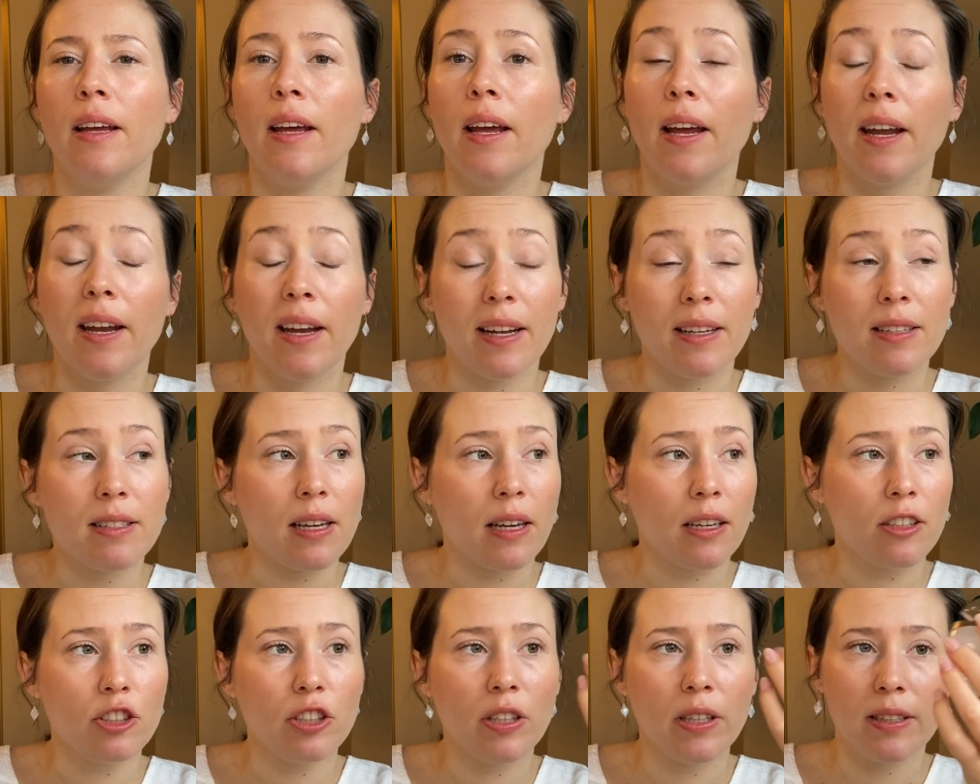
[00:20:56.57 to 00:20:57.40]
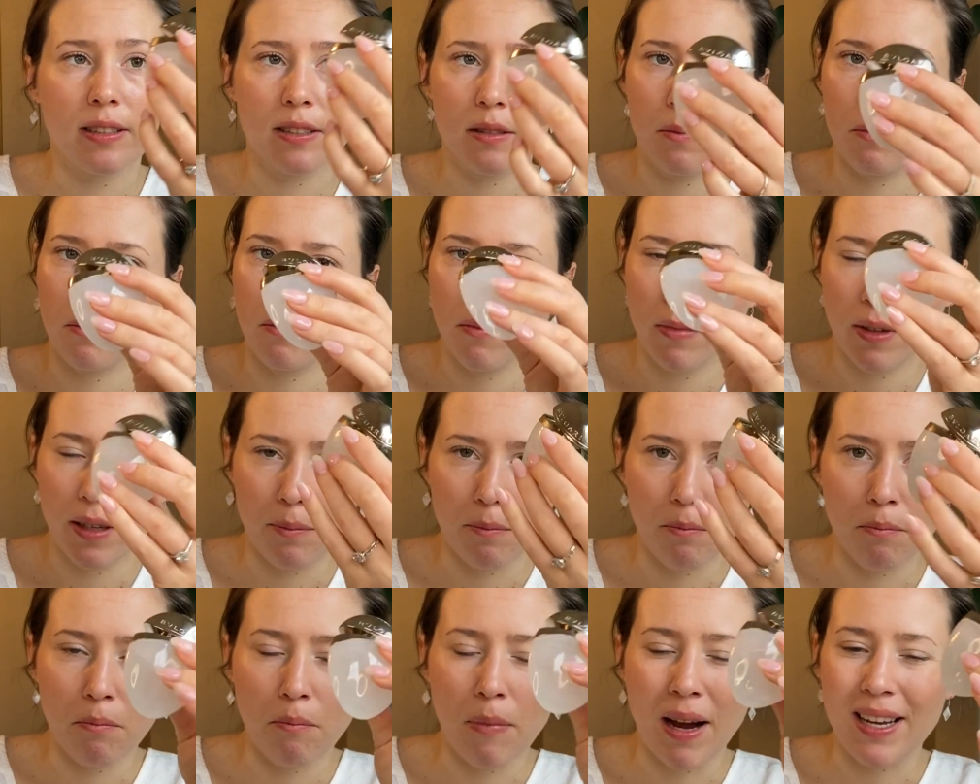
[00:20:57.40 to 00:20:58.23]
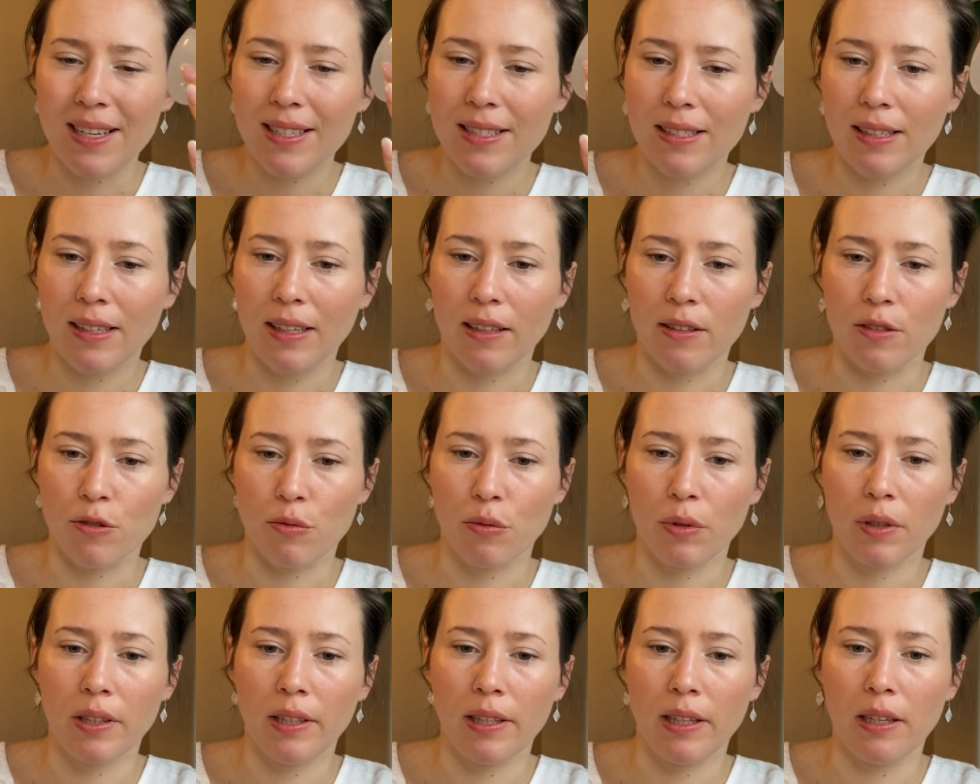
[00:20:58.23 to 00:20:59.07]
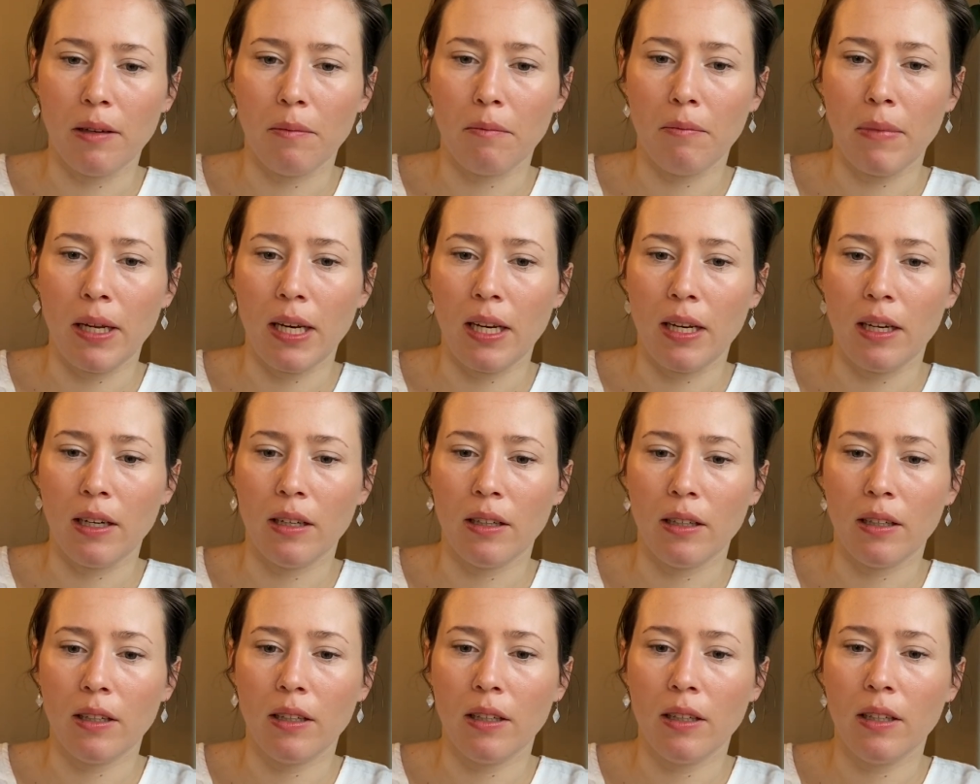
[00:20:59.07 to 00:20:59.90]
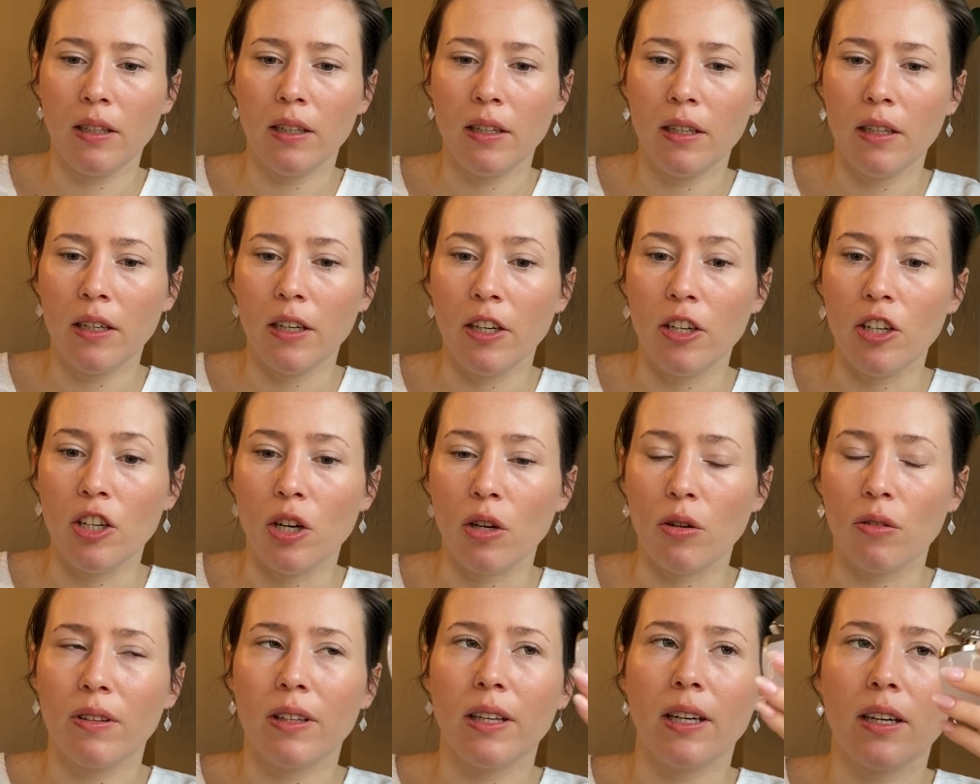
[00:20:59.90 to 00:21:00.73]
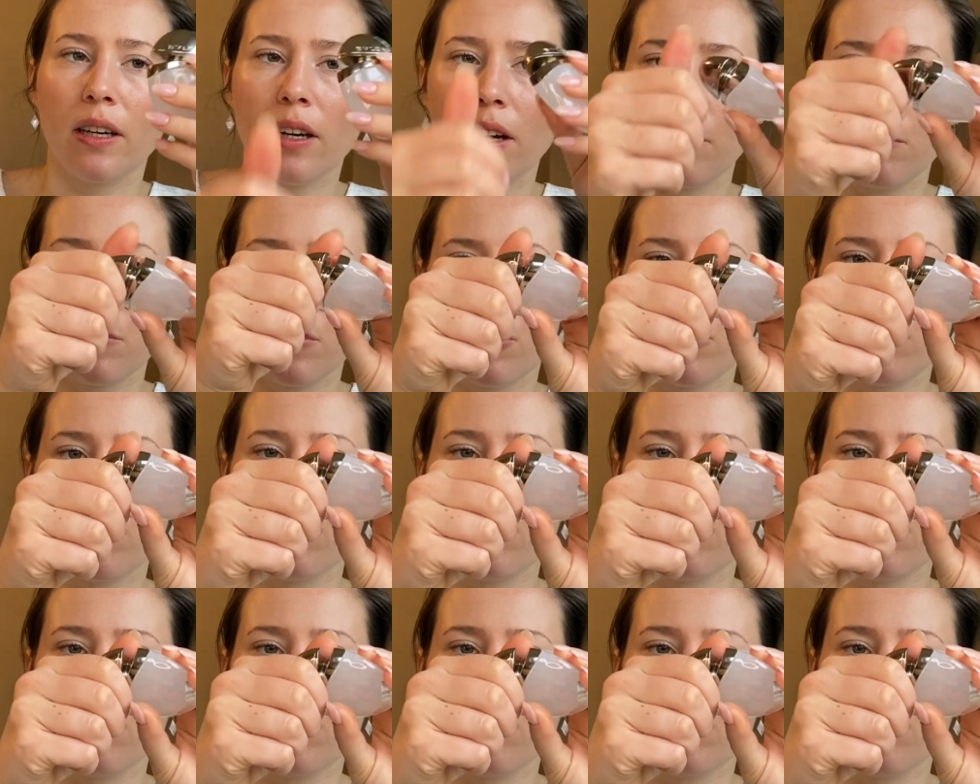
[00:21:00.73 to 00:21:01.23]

And it's musk is really the main note that comes